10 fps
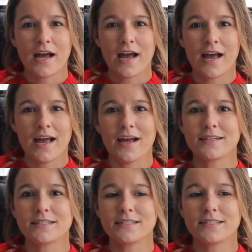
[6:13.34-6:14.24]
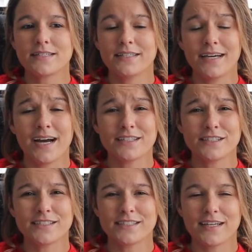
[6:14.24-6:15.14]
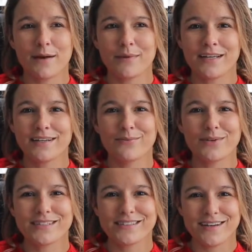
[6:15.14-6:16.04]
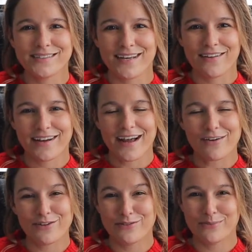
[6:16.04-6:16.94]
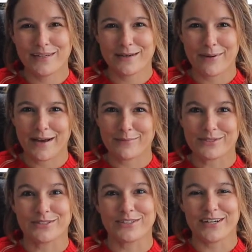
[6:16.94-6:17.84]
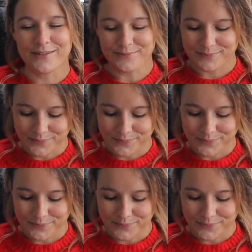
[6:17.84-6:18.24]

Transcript: and yeah, I just, I mean, when the sun is out, like how could you be in a bad mood, you know?